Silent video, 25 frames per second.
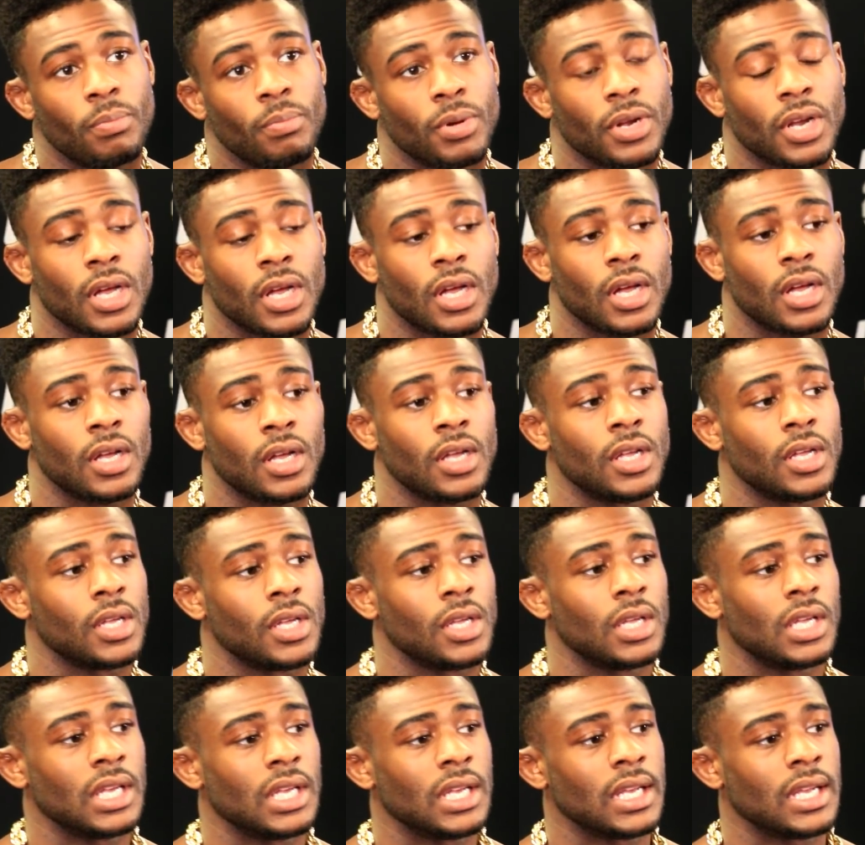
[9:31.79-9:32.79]
But
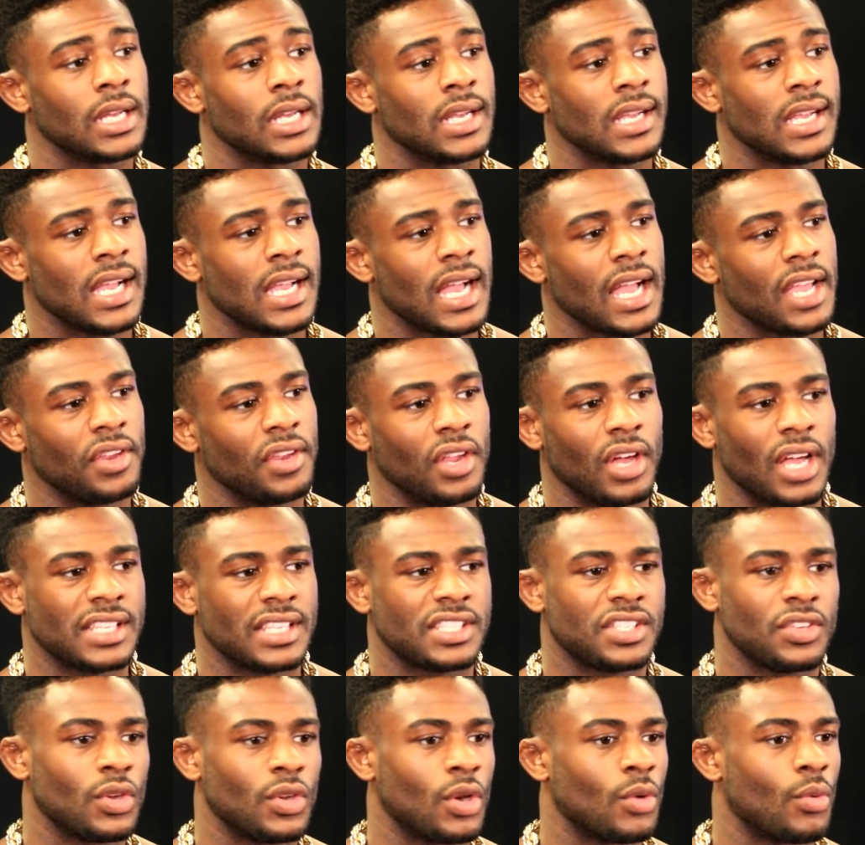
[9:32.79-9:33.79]
you know, I
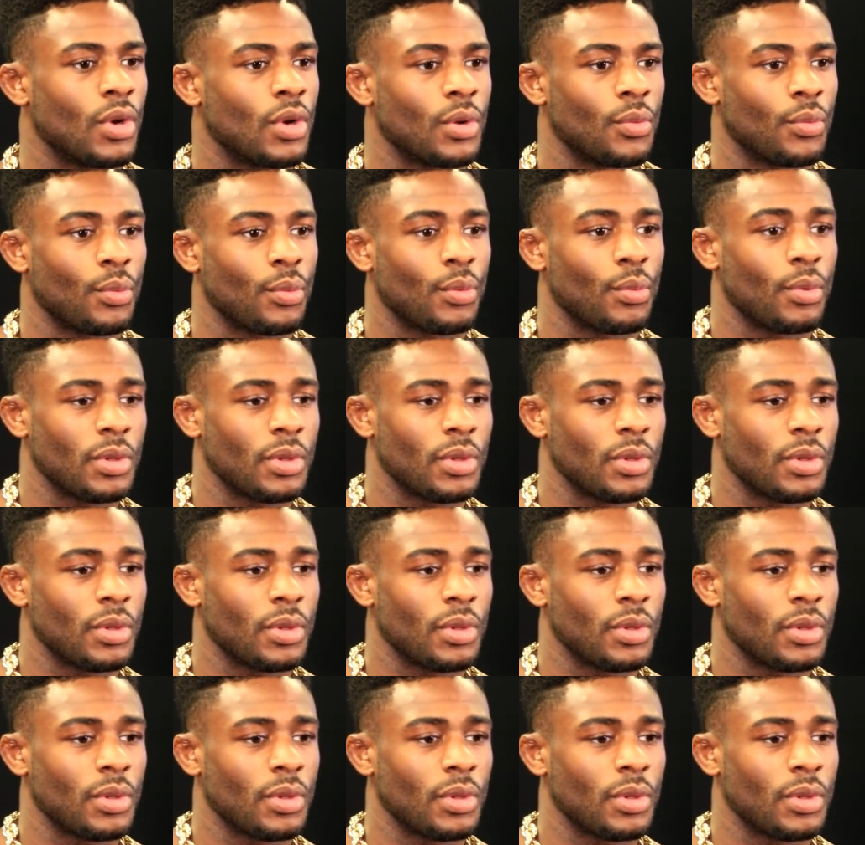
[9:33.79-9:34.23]
still don't,